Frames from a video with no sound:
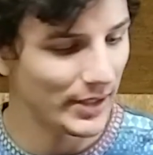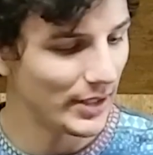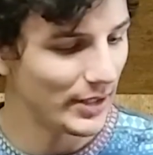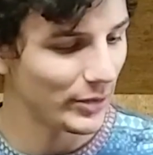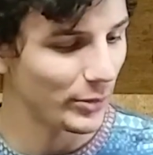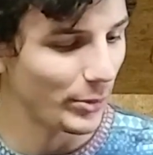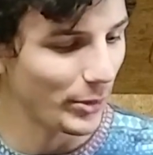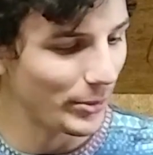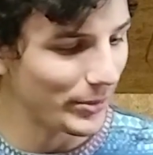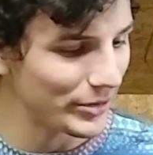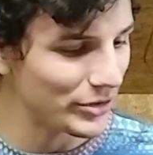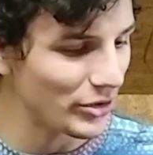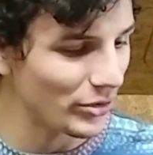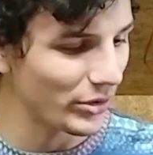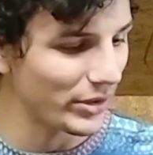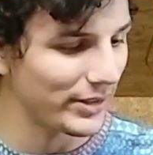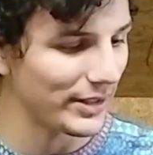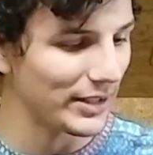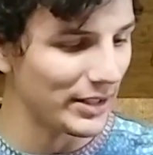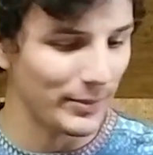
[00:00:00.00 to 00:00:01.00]
So pretty much the
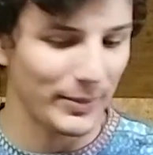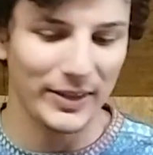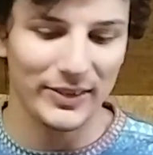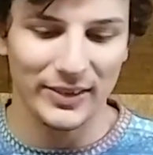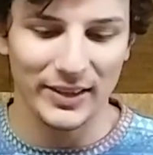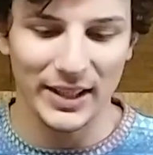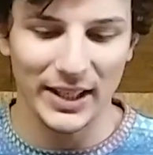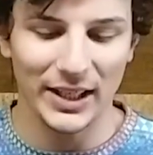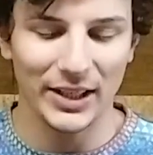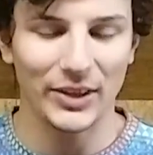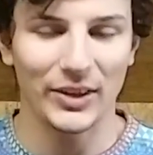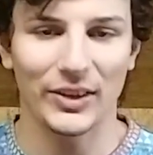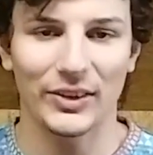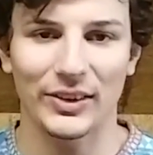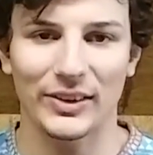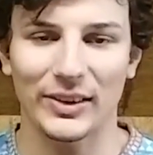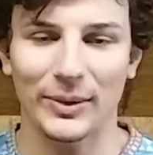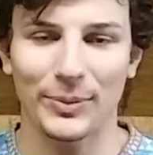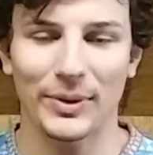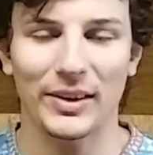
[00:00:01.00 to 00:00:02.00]
only thing you're missing here
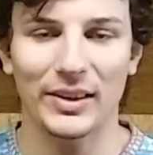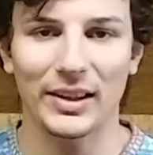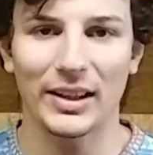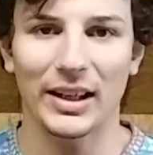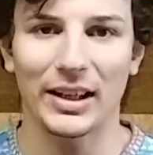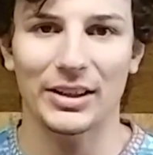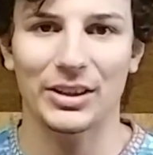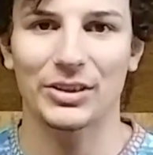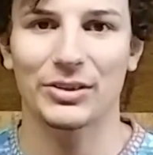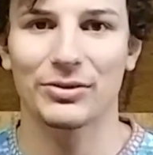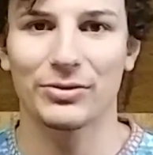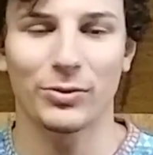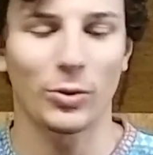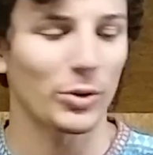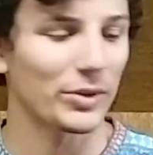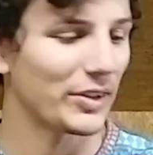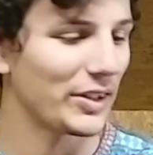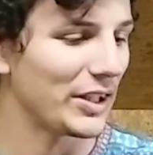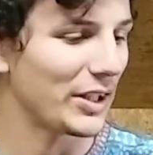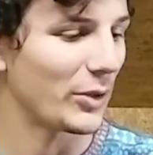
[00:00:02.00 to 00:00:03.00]
is a
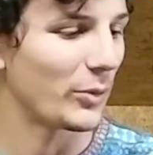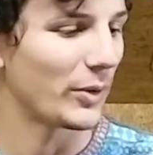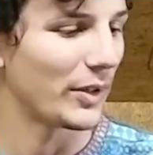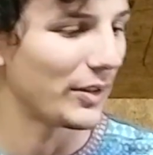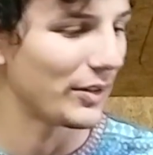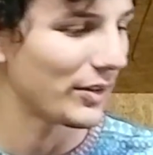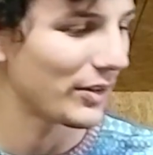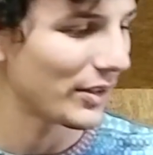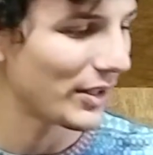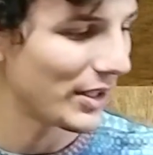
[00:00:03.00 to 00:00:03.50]
fork to eat with.